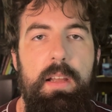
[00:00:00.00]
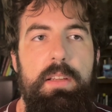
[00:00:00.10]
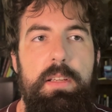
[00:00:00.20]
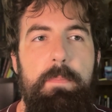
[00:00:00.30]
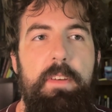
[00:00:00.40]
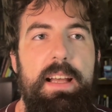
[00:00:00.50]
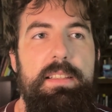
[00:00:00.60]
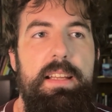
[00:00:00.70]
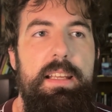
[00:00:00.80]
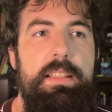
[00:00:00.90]

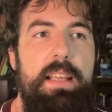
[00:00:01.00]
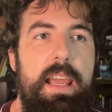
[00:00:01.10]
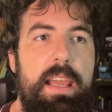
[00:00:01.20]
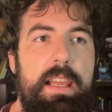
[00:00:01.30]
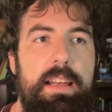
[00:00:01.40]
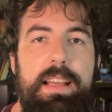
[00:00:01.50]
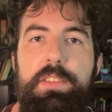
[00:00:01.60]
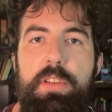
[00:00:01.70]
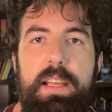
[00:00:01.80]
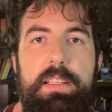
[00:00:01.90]
ShipFast is a
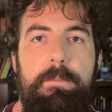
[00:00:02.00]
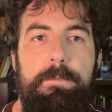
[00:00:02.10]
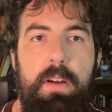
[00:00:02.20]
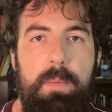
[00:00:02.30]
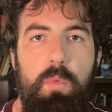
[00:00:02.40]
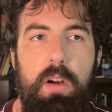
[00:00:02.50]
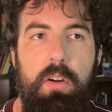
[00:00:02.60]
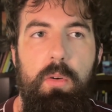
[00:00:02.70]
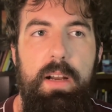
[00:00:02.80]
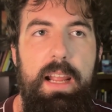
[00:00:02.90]
NextJS
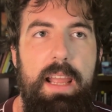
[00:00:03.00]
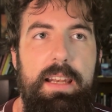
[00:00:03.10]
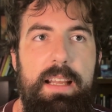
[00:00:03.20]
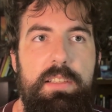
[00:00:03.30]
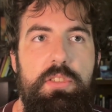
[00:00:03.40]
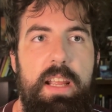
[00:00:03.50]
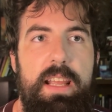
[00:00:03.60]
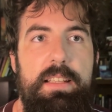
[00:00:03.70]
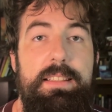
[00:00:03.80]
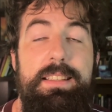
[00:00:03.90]
framework, or a
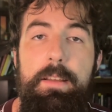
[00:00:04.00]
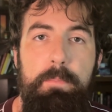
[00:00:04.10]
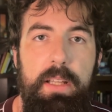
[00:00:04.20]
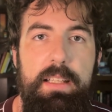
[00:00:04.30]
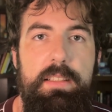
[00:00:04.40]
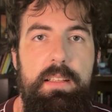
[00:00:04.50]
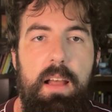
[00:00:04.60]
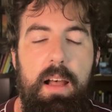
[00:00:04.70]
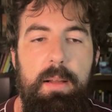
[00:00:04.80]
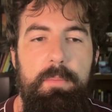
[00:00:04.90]
NextJS
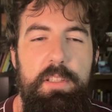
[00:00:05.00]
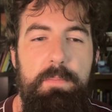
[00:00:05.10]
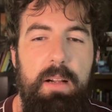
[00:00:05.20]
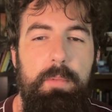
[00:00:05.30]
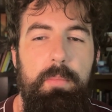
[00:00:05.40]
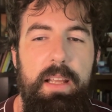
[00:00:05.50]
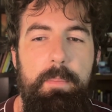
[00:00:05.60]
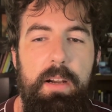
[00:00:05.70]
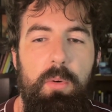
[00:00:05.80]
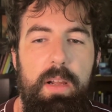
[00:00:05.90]
template is probably a
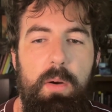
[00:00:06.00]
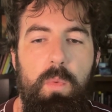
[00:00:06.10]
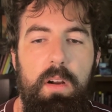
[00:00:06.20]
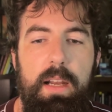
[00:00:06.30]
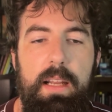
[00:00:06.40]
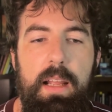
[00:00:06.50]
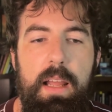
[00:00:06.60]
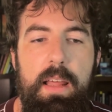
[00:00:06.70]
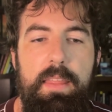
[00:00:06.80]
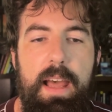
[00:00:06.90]
better way to word it,
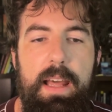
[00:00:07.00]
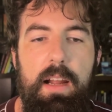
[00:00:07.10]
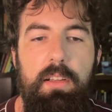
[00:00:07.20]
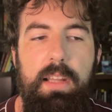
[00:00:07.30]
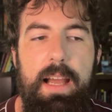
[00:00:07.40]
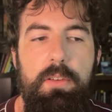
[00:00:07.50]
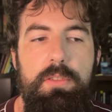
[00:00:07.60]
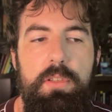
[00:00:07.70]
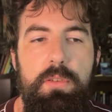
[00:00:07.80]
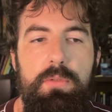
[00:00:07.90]
that
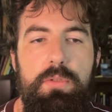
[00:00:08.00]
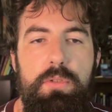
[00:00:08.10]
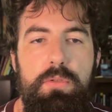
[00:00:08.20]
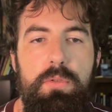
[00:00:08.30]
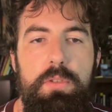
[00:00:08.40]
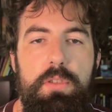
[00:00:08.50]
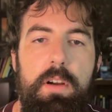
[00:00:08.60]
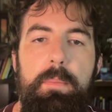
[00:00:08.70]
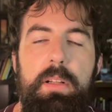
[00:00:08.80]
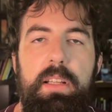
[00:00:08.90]
allows you to
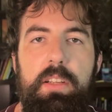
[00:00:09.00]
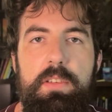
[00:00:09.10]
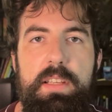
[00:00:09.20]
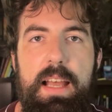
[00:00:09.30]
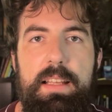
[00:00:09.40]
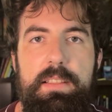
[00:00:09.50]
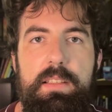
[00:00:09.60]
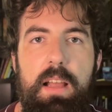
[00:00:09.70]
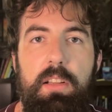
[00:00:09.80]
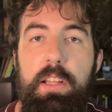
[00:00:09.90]
start building your
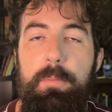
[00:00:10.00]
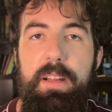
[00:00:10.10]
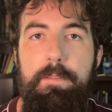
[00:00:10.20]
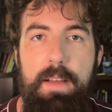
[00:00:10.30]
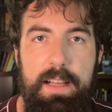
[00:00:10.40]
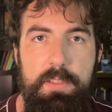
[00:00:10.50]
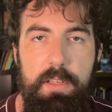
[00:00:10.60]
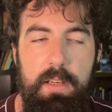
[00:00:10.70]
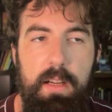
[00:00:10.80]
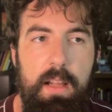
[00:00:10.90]
SaaS a little bit
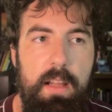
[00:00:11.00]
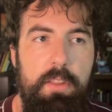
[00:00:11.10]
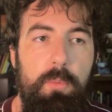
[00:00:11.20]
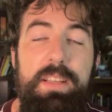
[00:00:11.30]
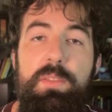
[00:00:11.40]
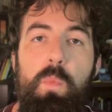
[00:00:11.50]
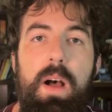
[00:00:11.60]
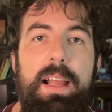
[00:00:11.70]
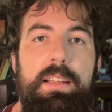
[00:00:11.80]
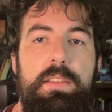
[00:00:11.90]
faster. The reason
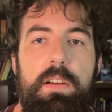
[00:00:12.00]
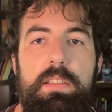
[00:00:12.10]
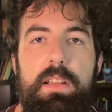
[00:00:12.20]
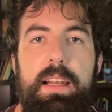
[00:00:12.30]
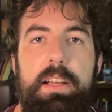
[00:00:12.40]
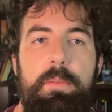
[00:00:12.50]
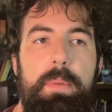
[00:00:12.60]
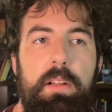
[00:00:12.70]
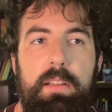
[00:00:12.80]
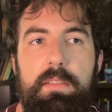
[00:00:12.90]
why it starts letting you
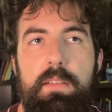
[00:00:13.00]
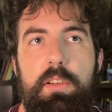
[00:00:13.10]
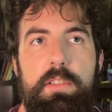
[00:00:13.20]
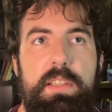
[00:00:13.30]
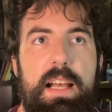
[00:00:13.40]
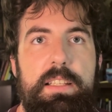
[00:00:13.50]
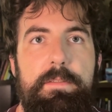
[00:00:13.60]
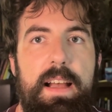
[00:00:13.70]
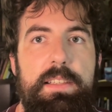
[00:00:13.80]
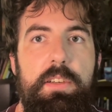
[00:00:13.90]
build your SaaS
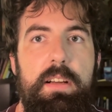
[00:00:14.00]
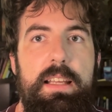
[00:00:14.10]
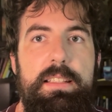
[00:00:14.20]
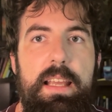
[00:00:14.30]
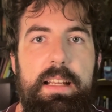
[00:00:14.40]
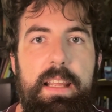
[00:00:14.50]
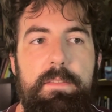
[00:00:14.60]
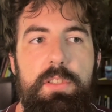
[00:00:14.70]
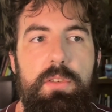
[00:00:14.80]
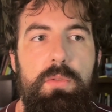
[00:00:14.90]
faster is it
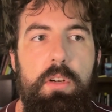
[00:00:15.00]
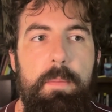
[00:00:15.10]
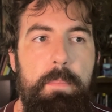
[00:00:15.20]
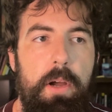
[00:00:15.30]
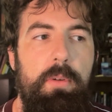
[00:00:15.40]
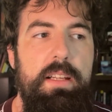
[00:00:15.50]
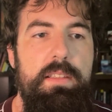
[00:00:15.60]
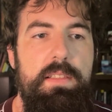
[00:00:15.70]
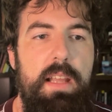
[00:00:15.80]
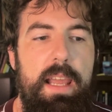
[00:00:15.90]
gives you
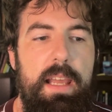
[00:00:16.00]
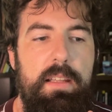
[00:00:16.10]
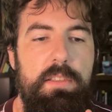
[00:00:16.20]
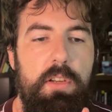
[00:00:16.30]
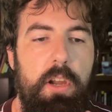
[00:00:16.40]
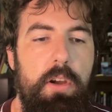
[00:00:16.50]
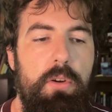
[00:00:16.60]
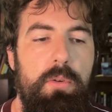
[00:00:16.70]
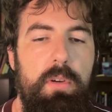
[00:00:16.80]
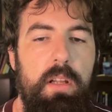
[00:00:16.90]
components and
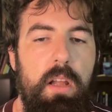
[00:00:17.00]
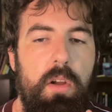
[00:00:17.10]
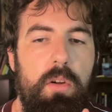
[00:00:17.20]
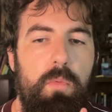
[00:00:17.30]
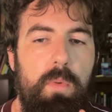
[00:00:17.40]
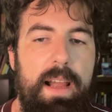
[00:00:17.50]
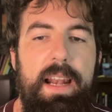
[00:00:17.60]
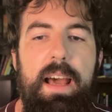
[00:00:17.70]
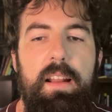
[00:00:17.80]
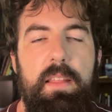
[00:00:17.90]
code
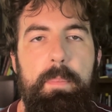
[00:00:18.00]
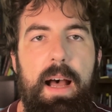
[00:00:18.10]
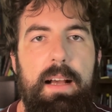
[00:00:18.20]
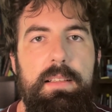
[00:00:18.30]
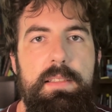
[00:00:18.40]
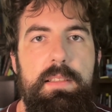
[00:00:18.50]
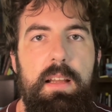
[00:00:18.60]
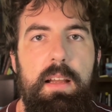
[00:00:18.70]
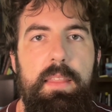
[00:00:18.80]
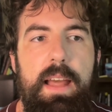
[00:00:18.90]
right out of the box
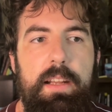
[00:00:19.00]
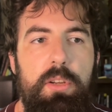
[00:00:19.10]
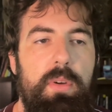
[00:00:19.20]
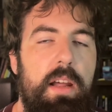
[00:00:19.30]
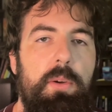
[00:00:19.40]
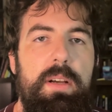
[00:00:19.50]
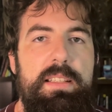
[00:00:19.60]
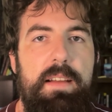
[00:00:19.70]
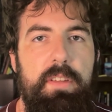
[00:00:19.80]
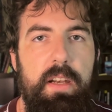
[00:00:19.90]
that you would
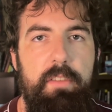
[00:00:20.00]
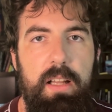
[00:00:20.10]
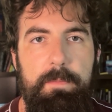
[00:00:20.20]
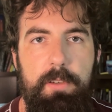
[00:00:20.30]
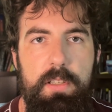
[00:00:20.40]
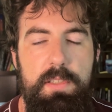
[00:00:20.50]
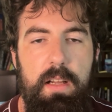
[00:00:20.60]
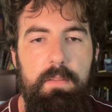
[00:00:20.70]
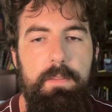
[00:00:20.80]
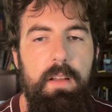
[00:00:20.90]
otherwise have to develop for
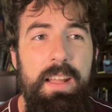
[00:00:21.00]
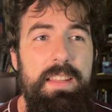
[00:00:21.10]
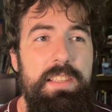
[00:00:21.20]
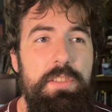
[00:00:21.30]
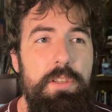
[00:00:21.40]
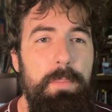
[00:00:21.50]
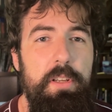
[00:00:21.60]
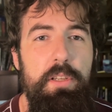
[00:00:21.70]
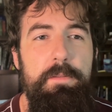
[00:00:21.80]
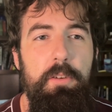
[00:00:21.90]
yourself. This is super
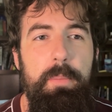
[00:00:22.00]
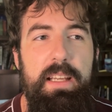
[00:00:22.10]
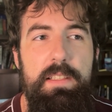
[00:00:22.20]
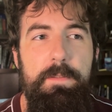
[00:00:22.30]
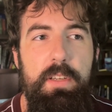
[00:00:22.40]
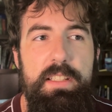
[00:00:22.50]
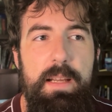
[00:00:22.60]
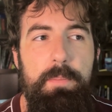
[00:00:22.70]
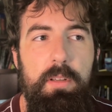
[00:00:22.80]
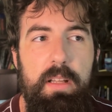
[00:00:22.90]
useful because, for
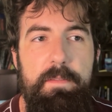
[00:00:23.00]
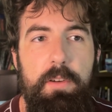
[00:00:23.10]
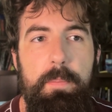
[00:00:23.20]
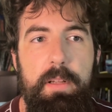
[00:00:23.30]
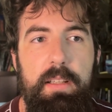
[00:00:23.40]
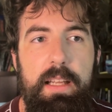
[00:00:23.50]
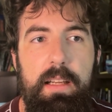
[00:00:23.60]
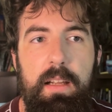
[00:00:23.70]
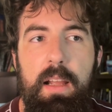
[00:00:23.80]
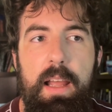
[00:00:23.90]
example, if you're
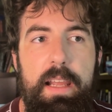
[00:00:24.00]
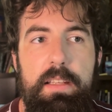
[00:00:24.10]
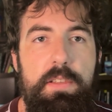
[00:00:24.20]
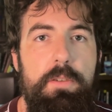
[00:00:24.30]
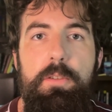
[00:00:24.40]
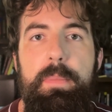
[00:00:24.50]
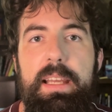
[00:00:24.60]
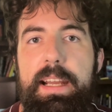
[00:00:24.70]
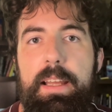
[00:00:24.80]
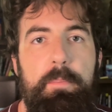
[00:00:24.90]
building a social
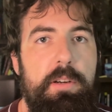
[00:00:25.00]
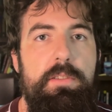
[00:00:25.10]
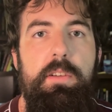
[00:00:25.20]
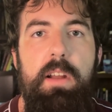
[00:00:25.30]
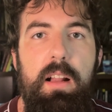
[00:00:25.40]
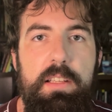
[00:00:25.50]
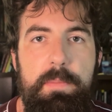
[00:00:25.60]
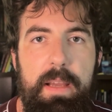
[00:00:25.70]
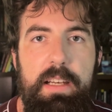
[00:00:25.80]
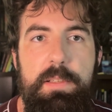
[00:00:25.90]
media and personal
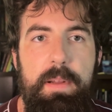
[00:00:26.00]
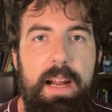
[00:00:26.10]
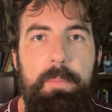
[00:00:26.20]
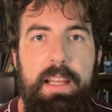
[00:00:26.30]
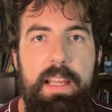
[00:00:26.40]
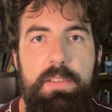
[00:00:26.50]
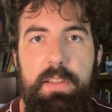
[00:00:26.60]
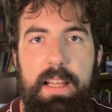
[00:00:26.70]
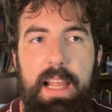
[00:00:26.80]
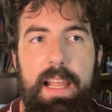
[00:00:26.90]
knowledge management
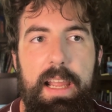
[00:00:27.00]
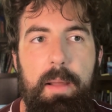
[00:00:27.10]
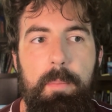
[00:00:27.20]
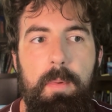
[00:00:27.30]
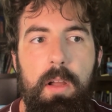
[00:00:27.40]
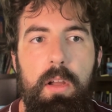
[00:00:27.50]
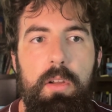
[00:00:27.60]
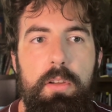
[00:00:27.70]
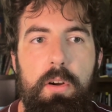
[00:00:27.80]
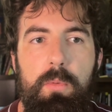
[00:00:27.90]
application like I am,
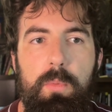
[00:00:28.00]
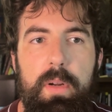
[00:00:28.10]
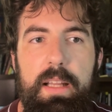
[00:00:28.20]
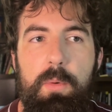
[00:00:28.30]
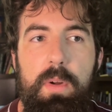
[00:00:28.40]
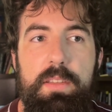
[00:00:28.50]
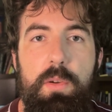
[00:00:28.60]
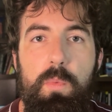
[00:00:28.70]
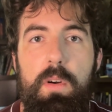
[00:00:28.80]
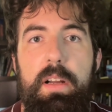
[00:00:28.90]
you don't really want
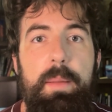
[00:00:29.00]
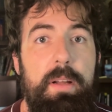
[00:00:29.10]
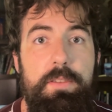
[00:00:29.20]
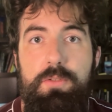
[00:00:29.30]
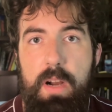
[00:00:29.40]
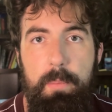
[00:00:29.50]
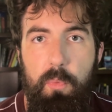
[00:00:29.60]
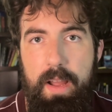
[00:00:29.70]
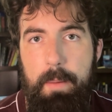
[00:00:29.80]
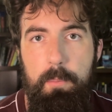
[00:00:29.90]
to worry about Stripe
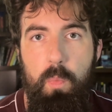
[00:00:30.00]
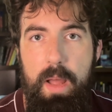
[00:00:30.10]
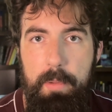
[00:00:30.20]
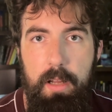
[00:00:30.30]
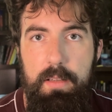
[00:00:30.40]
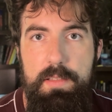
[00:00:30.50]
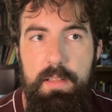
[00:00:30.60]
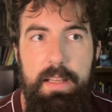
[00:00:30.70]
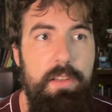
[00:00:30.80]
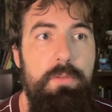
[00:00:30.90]
webhooks.
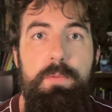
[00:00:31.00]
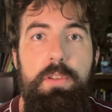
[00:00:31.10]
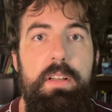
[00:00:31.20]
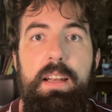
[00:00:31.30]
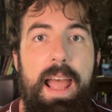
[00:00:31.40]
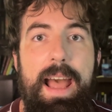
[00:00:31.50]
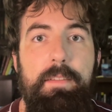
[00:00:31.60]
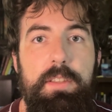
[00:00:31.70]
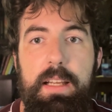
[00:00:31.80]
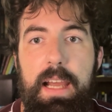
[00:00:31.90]
Like, you shouldn't
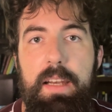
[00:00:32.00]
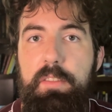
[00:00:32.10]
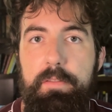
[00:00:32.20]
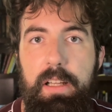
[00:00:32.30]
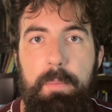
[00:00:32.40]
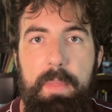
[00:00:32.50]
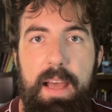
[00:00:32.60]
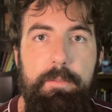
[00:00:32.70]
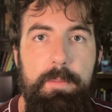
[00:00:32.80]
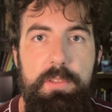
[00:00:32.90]
have to kind of develop
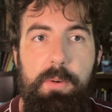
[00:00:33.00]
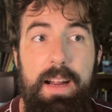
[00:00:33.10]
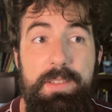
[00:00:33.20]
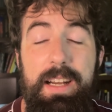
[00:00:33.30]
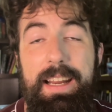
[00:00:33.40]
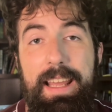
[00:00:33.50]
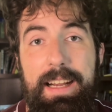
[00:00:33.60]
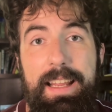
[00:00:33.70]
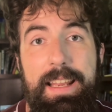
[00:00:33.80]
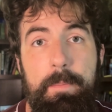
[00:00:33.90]
that from scratch, and it kind
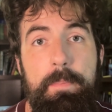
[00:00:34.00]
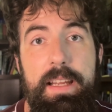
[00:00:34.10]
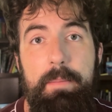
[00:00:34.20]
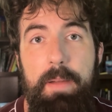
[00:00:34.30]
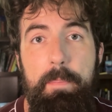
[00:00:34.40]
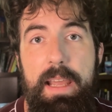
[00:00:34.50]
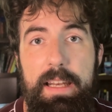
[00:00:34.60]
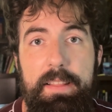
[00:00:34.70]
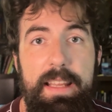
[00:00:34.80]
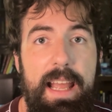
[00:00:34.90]
of can be a
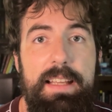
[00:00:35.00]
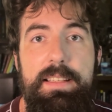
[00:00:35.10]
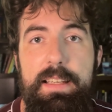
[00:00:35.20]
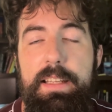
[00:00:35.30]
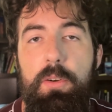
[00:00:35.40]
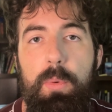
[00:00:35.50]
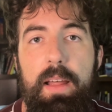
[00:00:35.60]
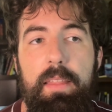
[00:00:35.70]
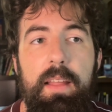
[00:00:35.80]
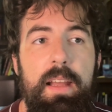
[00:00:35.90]
pain in the ass to deal with.